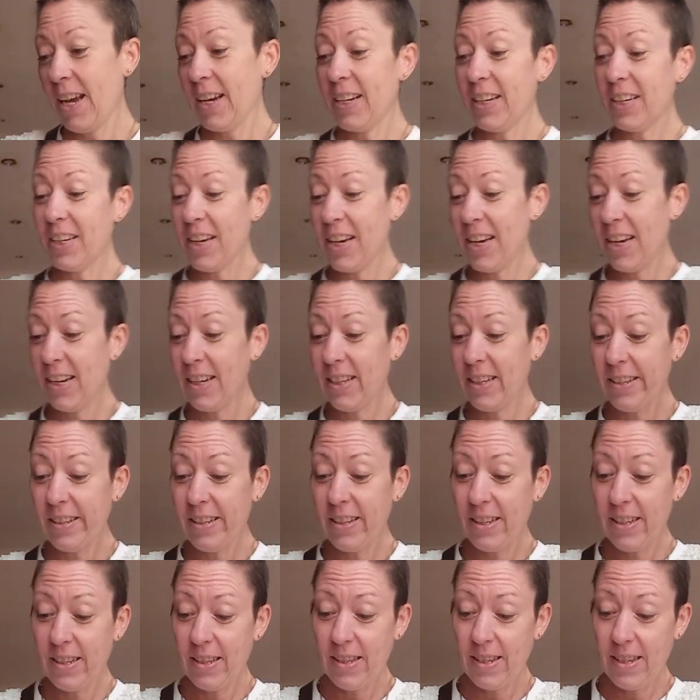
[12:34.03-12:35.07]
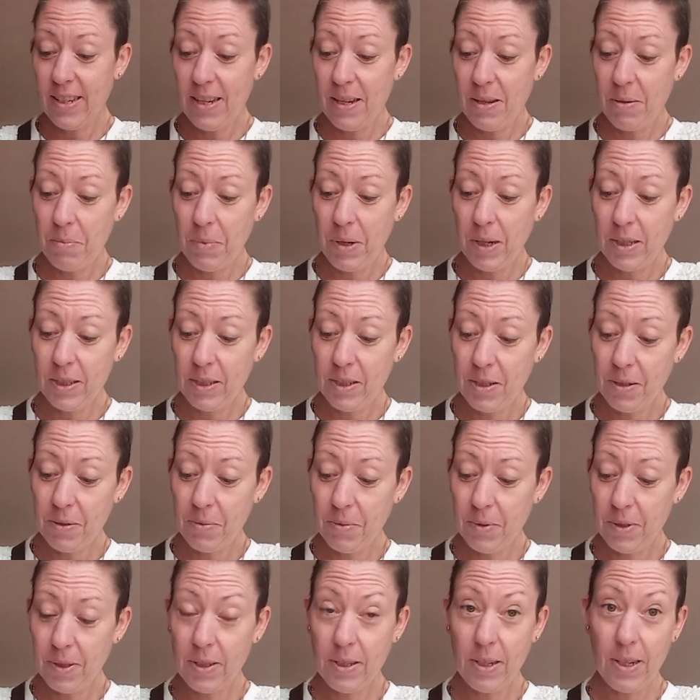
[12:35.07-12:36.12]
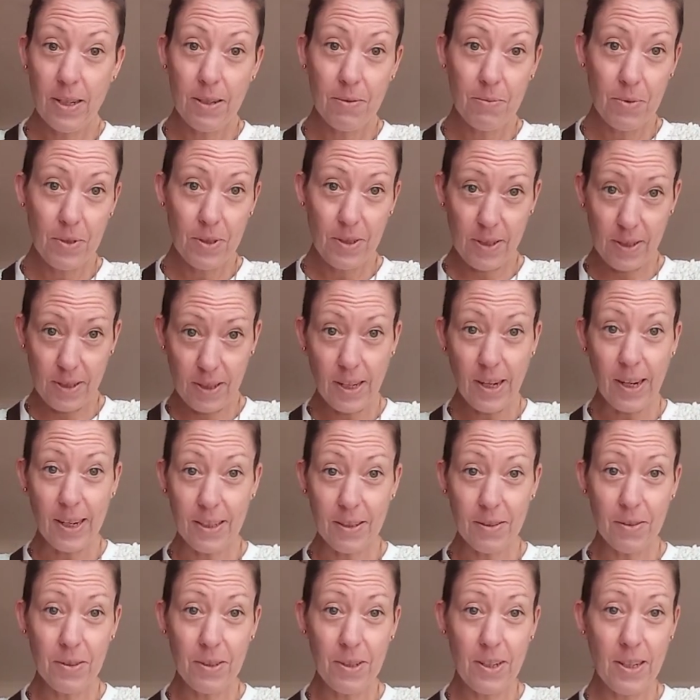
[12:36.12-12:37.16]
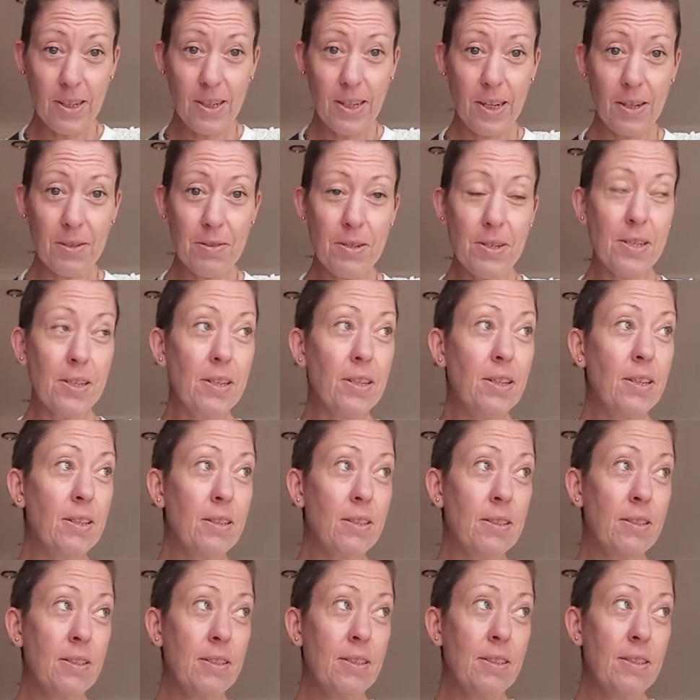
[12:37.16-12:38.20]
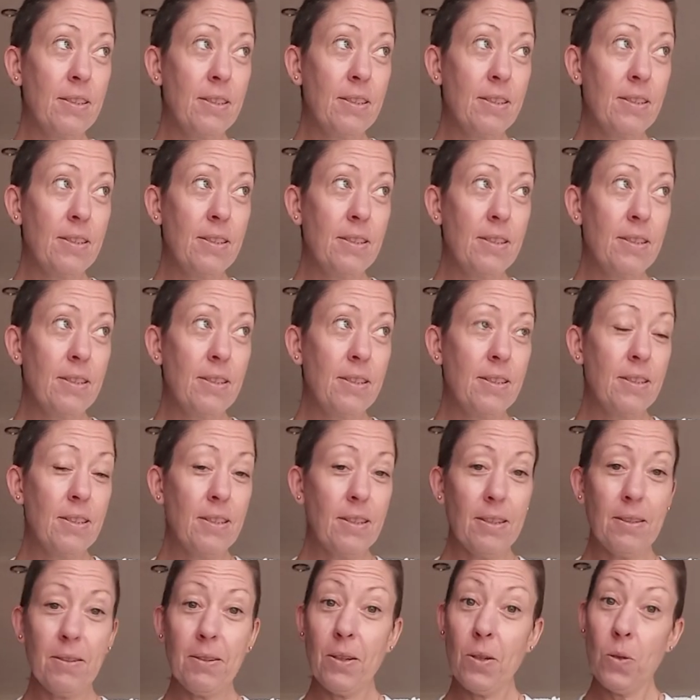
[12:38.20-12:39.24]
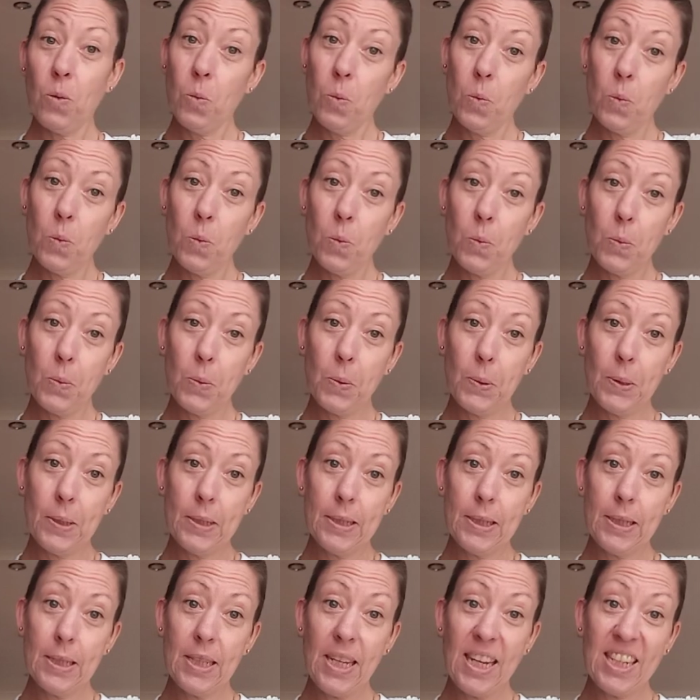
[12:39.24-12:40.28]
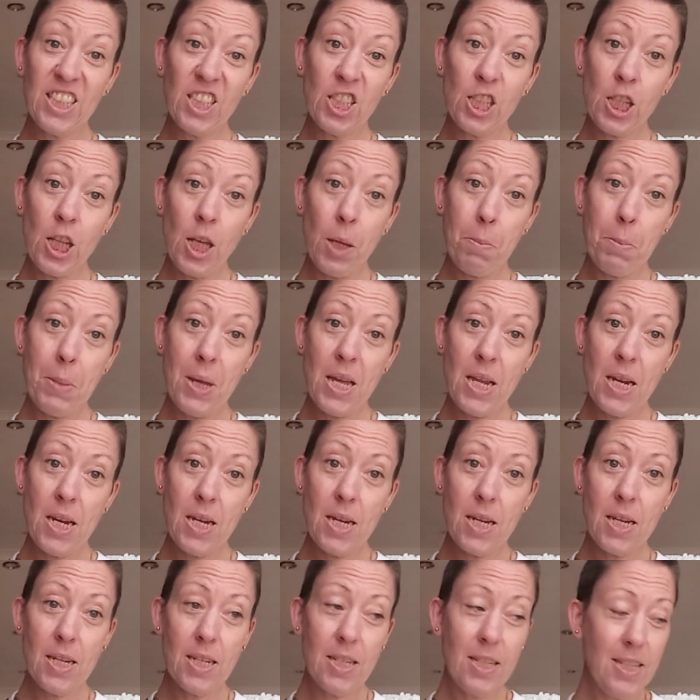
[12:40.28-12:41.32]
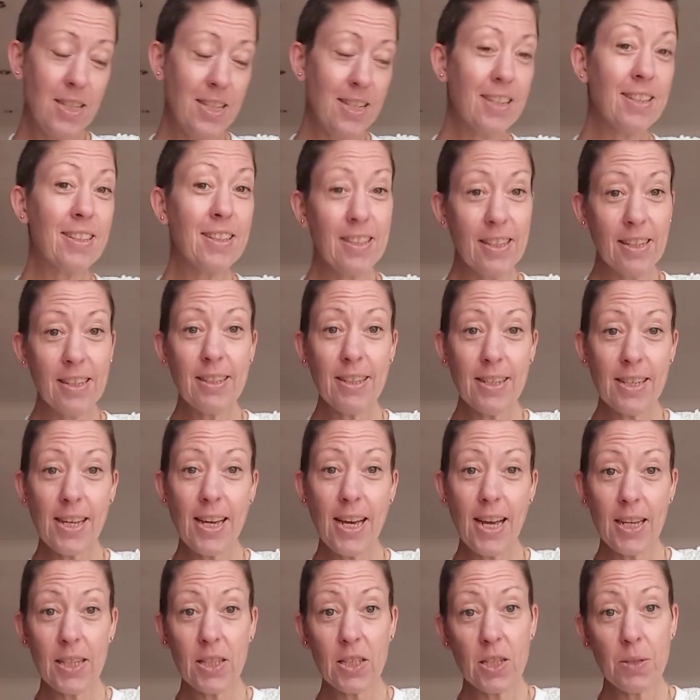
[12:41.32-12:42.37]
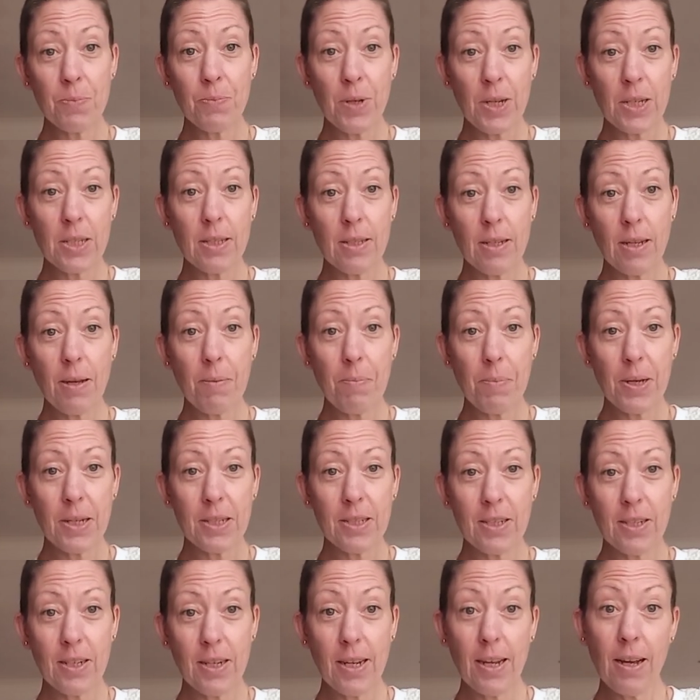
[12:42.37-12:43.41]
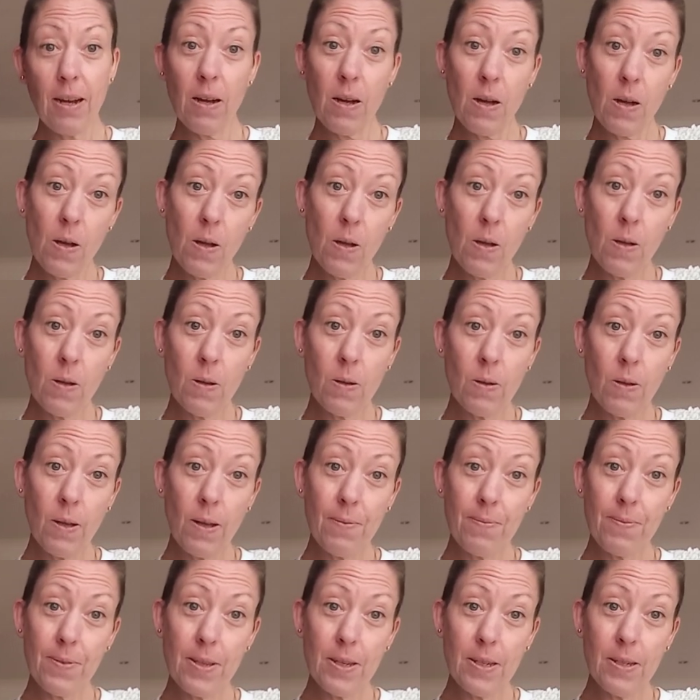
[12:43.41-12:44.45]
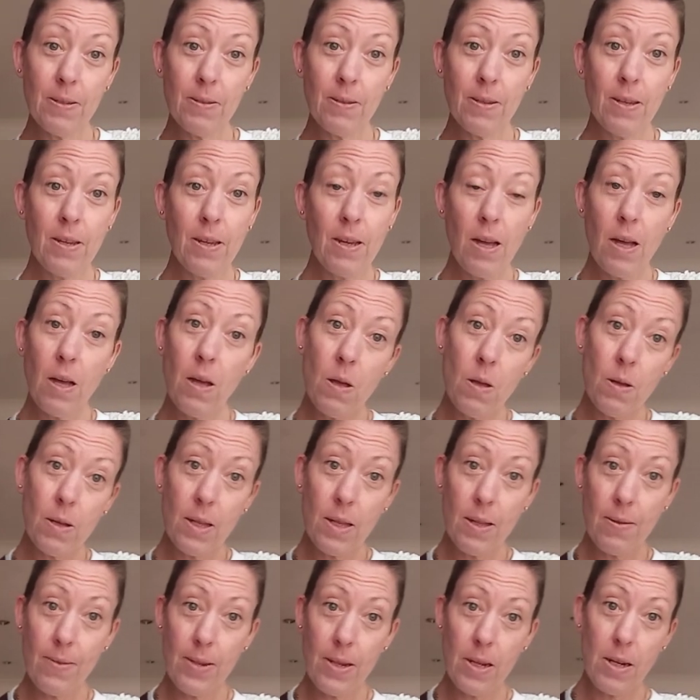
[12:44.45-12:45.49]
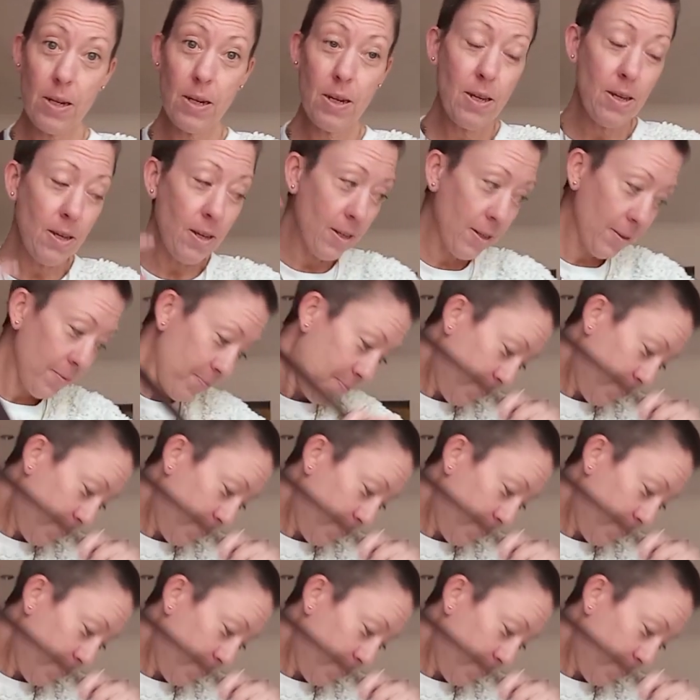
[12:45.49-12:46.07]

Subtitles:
And again, the manager had it on her counter. And I'm like, oh, that just come in. Yeah, it's just priced it up, actually. Oh, up here. Oh, can't get a look.